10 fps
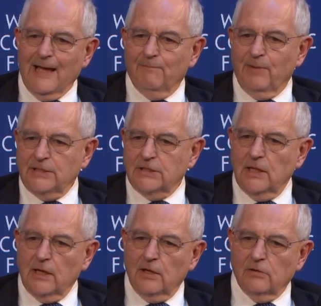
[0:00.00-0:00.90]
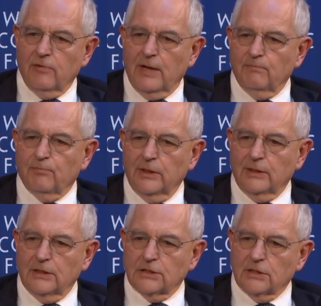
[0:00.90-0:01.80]
And basically they're going to run
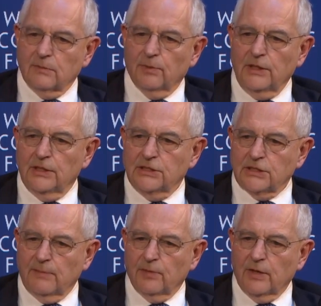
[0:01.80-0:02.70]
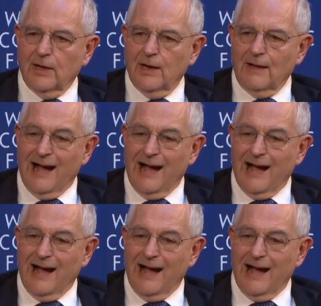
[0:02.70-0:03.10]
Britain as a completely separate